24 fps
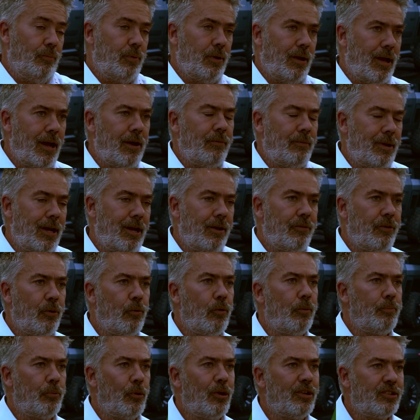how their
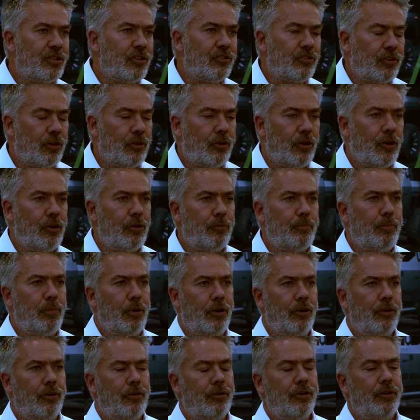operations
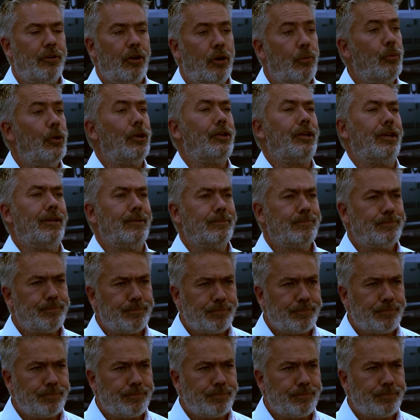are working.